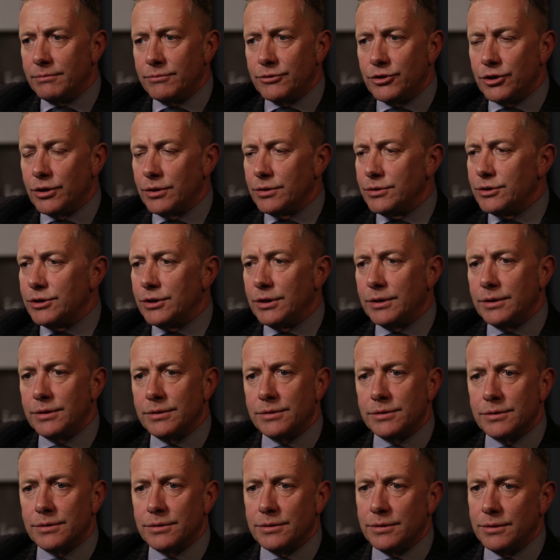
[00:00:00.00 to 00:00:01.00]

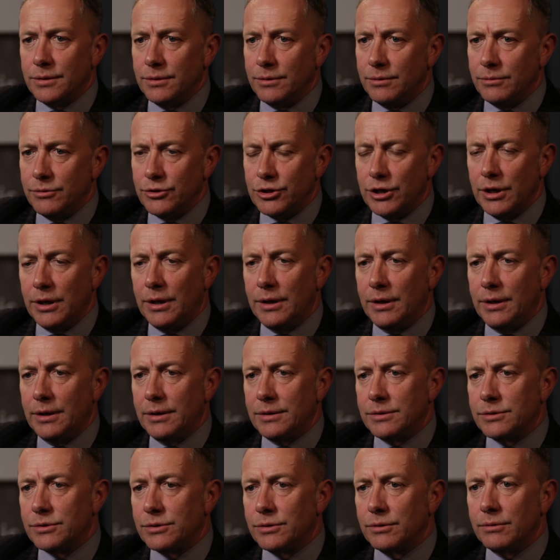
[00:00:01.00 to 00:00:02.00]
Churches to
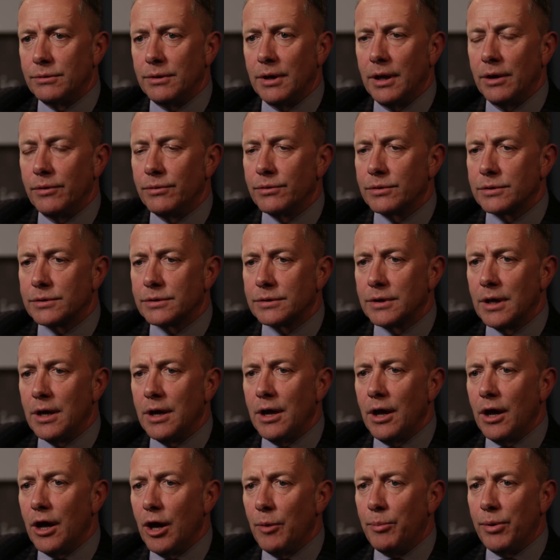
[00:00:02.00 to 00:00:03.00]
Cheney's to Lokes
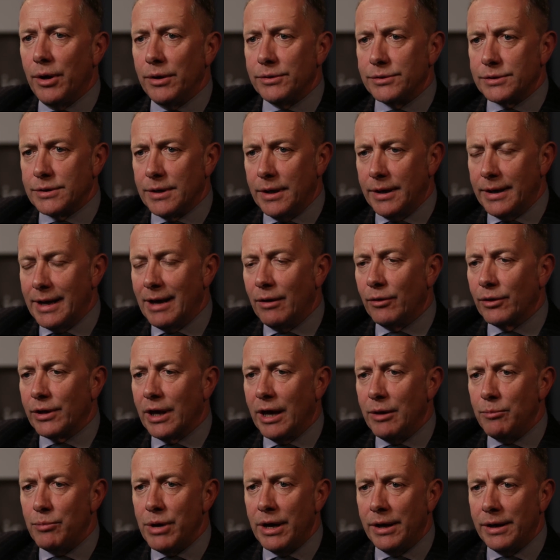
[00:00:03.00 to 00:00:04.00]
up on site,
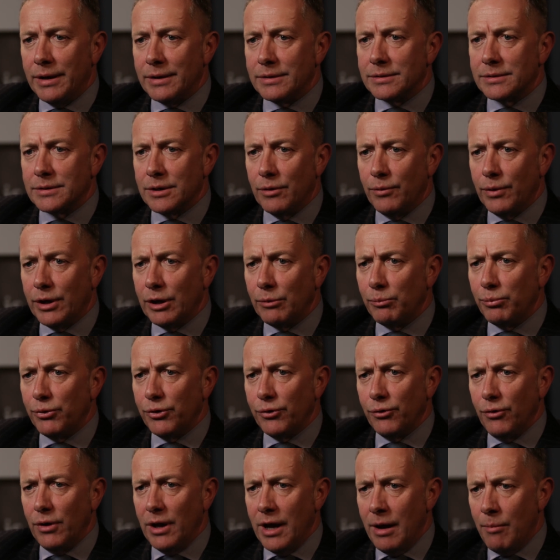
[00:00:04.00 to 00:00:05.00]
LK Bennett. So we can
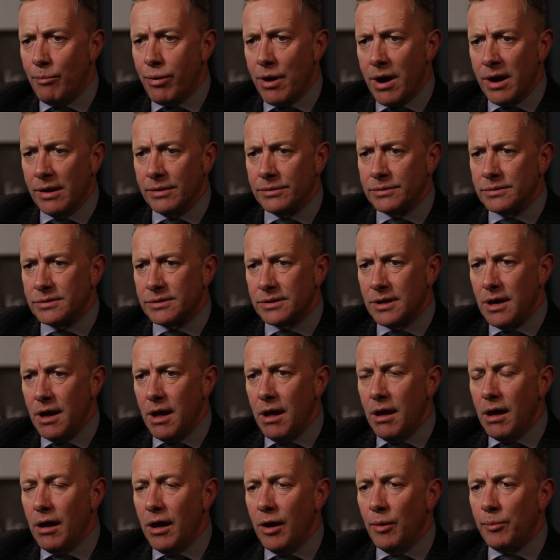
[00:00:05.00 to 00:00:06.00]
put all our brands
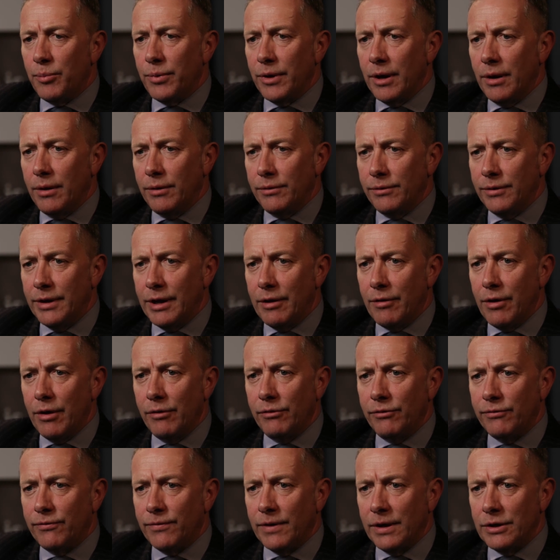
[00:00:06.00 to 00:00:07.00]
up on their
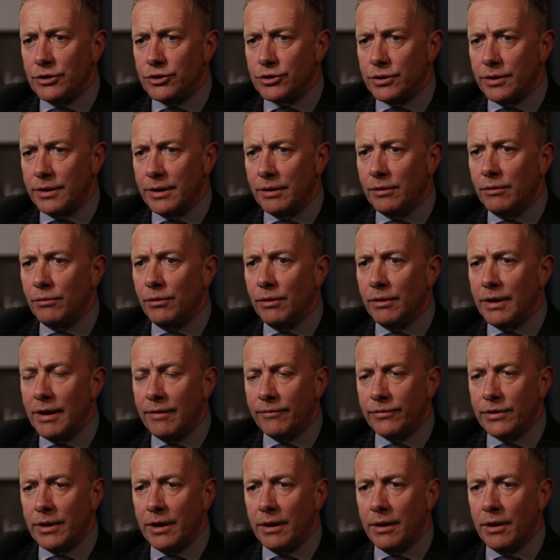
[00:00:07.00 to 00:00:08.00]
own fascia. They'll all
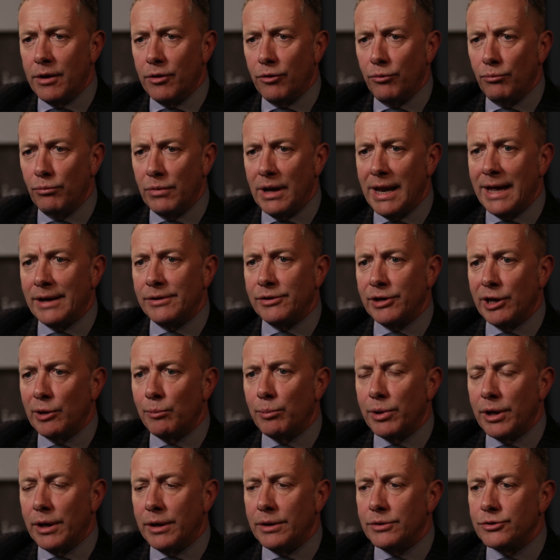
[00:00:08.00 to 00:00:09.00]
have their home landing
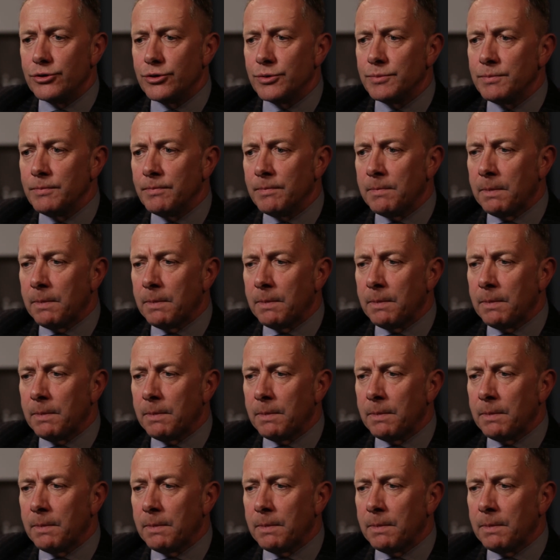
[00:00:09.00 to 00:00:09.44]
page.